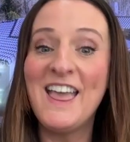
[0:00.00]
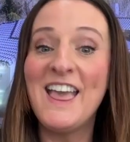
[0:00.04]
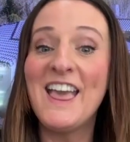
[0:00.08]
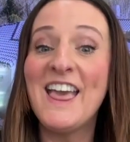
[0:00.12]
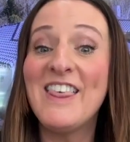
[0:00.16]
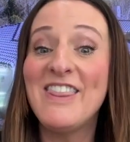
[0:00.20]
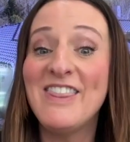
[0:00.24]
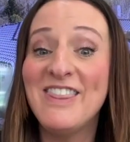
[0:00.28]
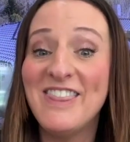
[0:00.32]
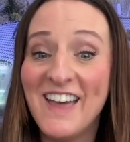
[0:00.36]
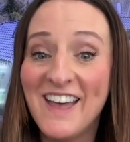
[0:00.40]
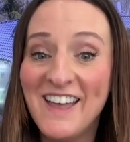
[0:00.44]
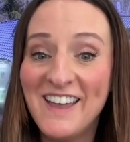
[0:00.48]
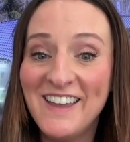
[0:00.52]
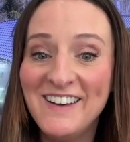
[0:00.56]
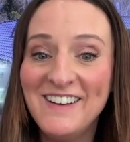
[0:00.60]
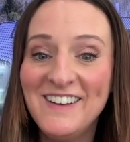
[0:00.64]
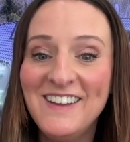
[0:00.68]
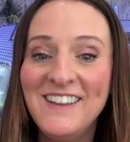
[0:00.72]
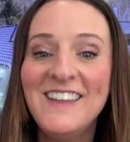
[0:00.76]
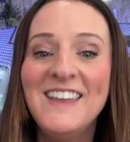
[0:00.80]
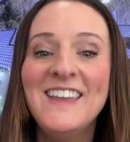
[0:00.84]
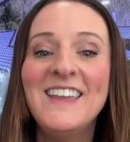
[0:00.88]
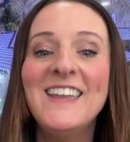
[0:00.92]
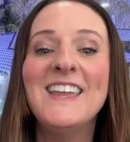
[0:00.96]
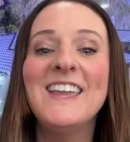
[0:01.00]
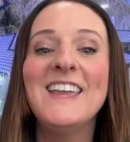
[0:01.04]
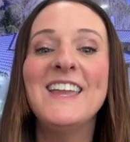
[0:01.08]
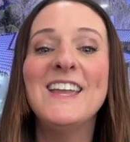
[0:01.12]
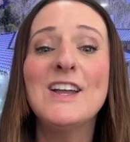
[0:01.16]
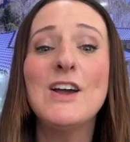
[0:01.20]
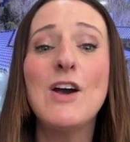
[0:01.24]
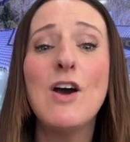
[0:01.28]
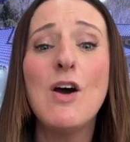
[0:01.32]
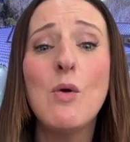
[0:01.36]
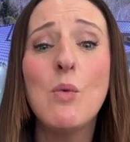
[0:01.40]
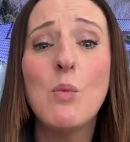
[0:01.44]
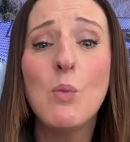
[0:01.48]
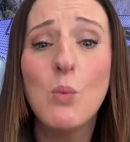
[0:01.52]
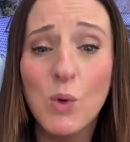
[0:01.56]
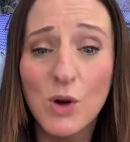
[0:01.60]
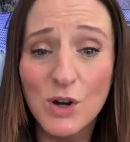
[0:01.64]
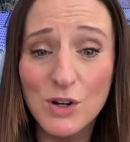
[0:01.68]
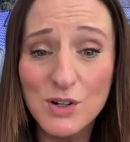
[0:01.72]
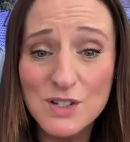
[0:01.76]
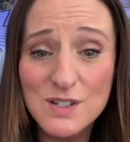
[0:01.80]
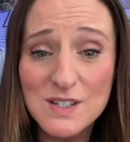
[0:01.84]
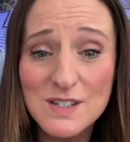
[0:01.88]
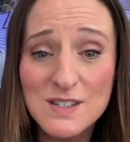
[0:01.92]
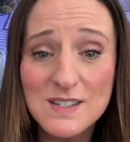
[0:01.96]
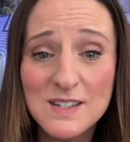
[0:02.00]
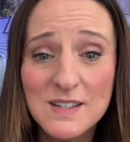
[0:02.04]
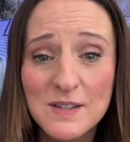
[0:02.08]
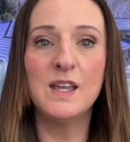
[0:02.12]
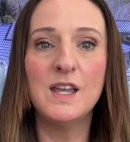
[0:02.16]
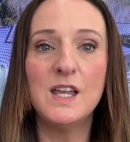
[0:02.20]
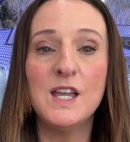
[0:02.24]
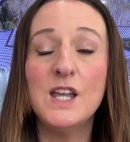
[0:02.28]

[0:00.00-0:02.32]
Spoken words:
And then it got worse.